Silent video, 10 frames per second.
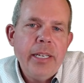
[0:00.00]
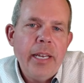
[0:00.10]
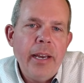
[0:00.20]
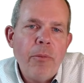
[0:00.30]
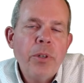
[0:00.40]

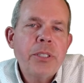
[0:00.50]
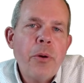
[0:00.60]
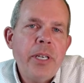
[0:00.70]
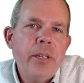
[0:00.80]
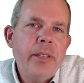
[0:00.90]
And what's
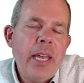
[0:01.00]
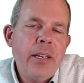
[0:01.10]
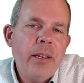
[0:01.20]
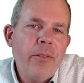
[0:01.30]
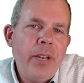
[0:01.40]
going to
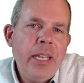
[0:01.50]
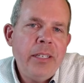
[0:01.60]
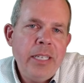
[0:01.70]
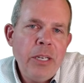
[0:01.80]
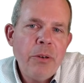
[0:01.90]
then
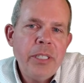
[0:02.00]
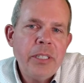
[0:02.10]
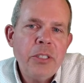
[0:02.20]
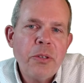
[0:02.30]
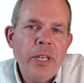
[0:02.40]
in decrease
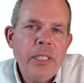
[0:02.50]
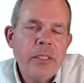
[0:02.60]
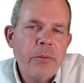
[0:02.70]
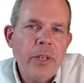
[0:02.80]
in trends?